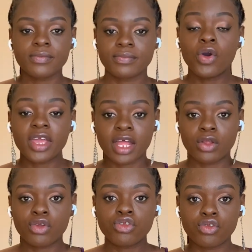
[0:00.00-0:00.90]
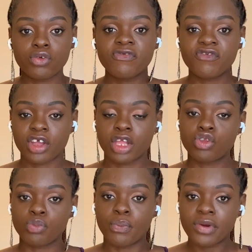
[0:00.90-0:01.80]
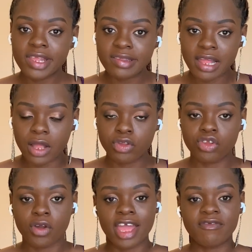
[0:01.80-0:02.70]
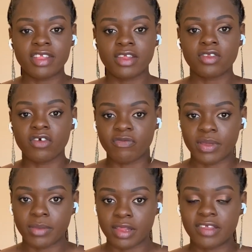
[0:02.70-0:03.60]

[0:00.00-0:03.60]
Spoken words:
Okay, and also don't forget to print out your evidence of payment.